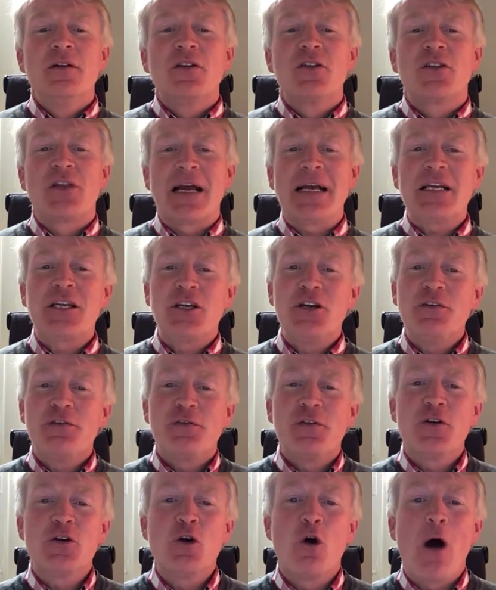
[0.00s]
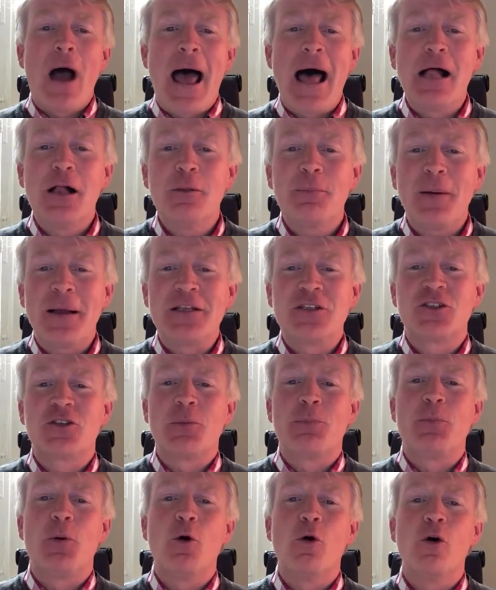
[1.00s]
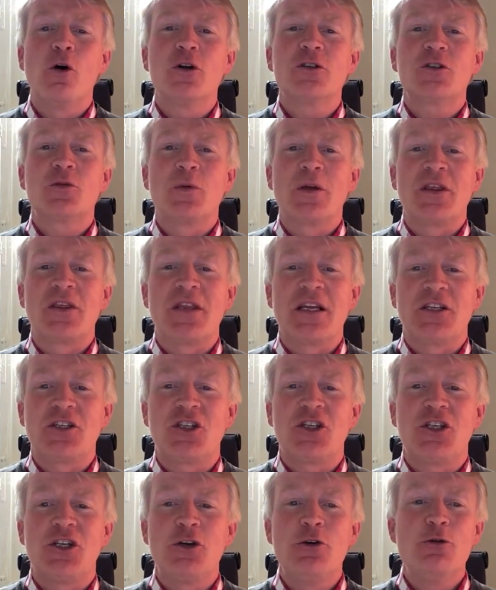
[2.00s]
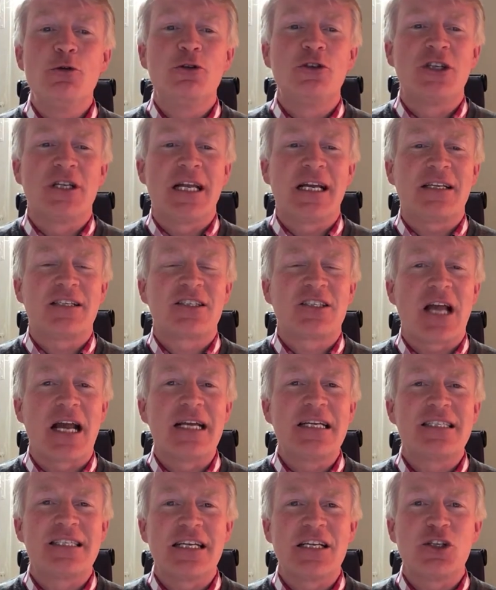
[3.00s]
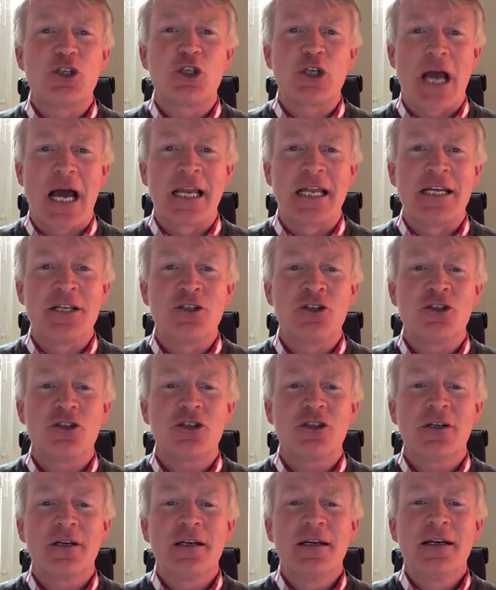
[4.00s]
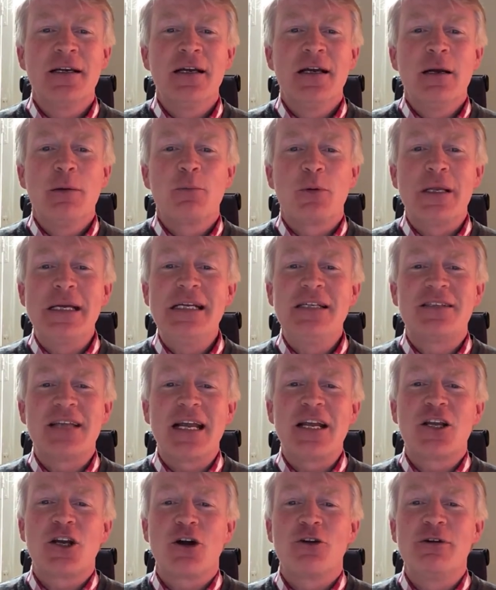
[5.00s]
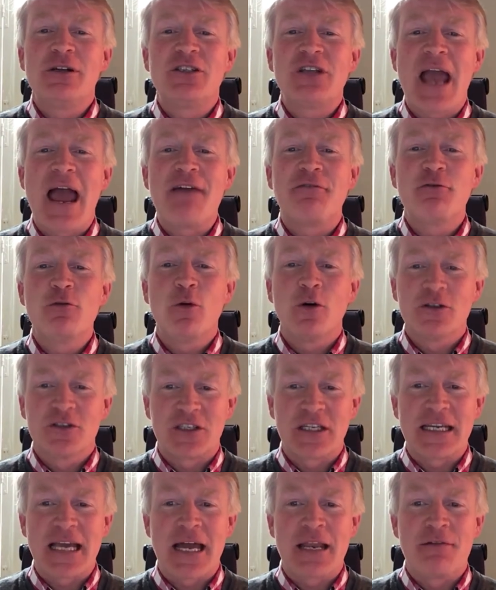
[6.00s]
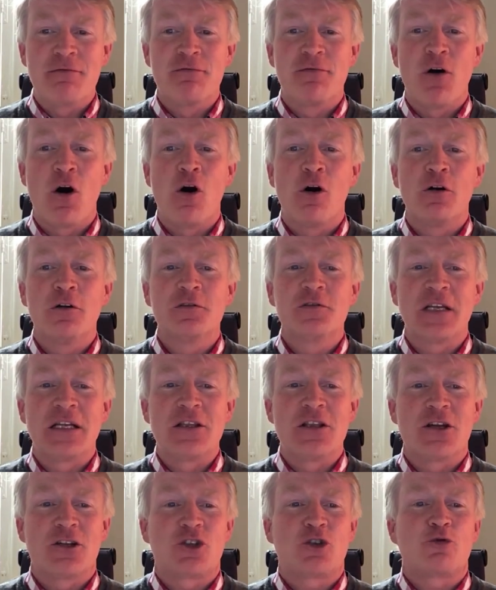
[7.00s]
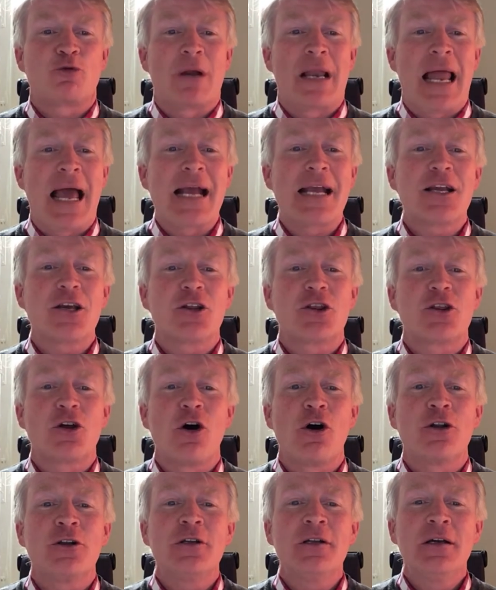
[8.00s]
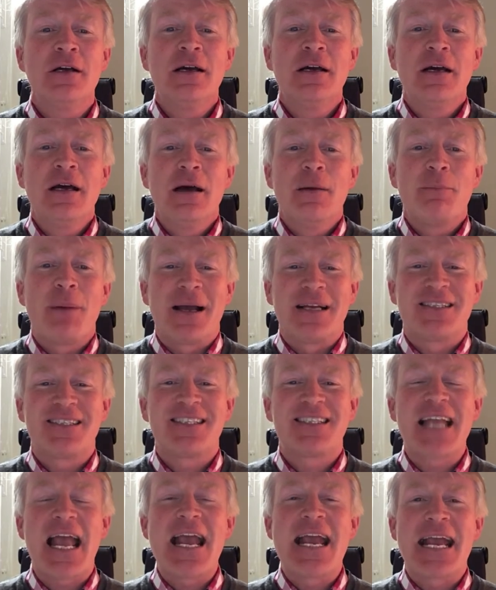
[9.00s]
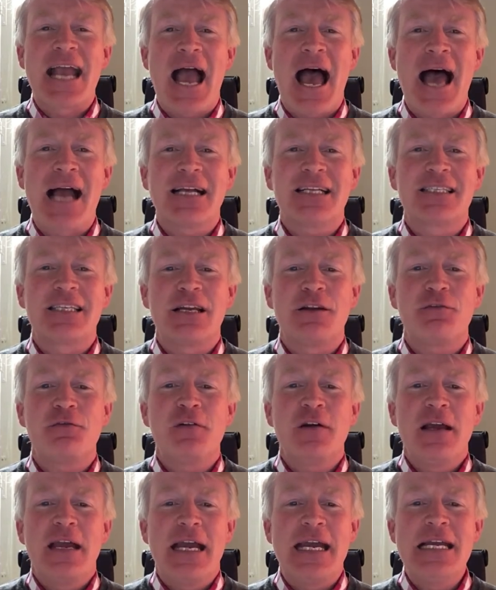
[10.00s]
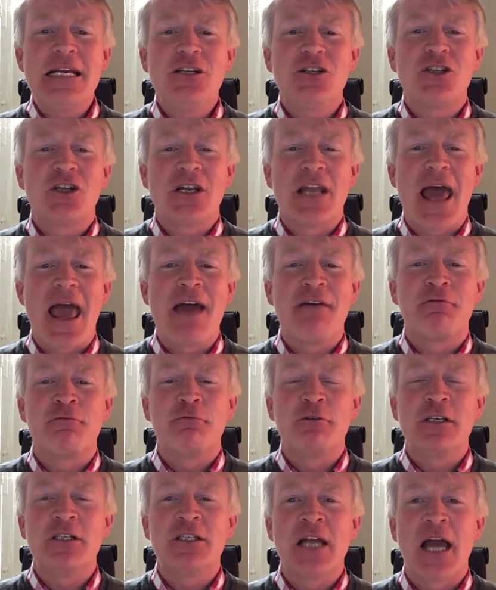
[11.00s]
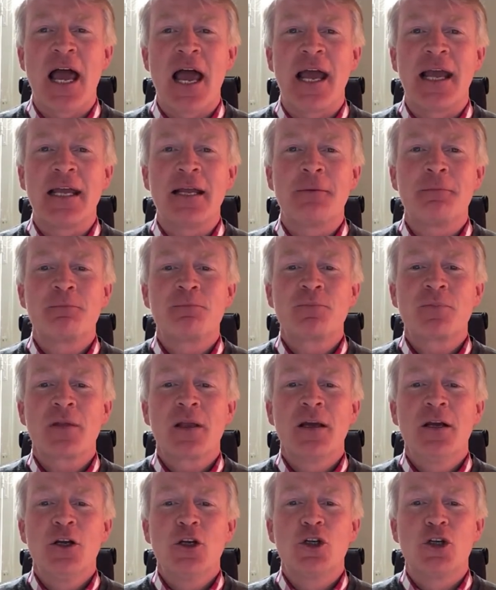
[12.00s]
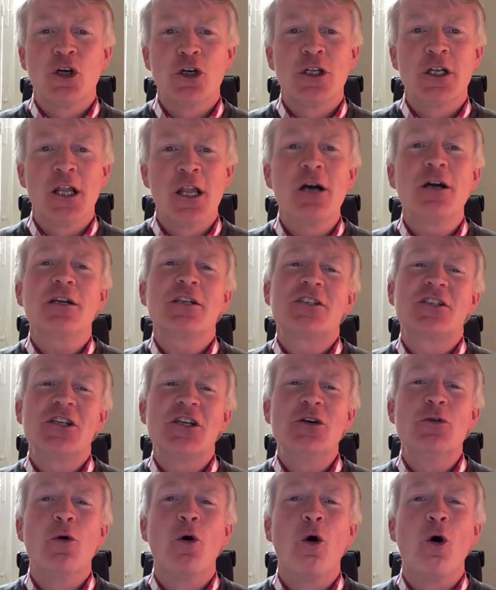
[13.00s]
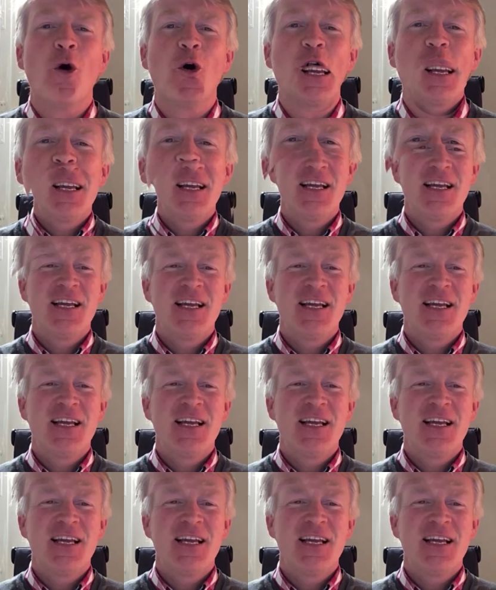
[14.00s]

Thank you for your help and support with this huge and exciting challenge. Please encourage everyone to get involved in the Sri Lankathon by staying active each and every day. Good luck to you all.